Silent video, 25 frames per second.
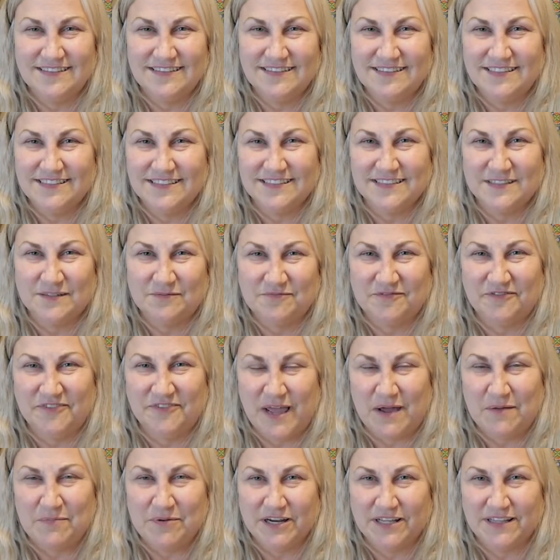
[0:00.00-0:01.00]
just some
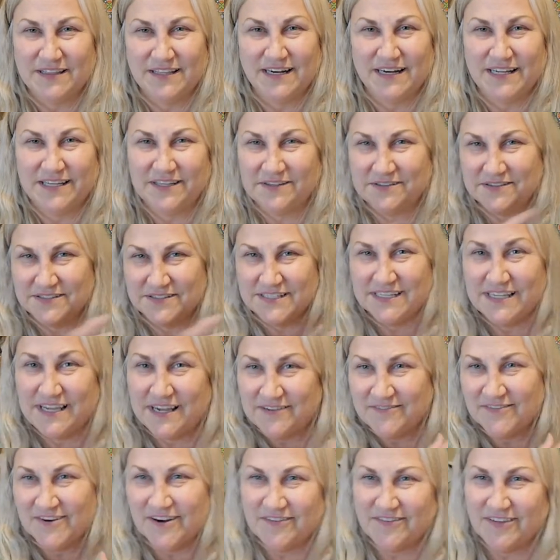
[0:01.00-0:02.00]
fabric that I use to
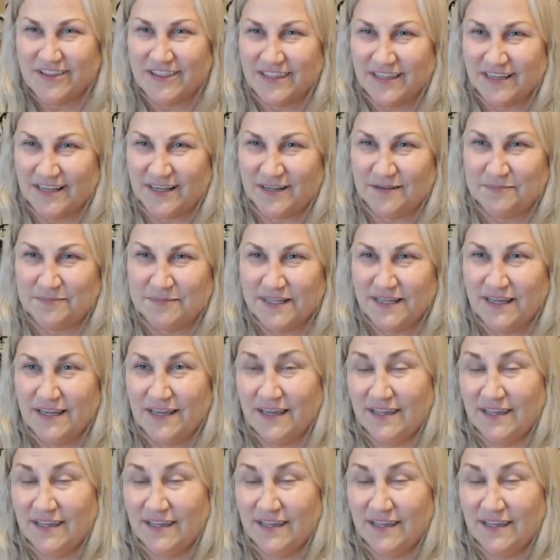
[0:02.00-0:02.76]
cover everything up.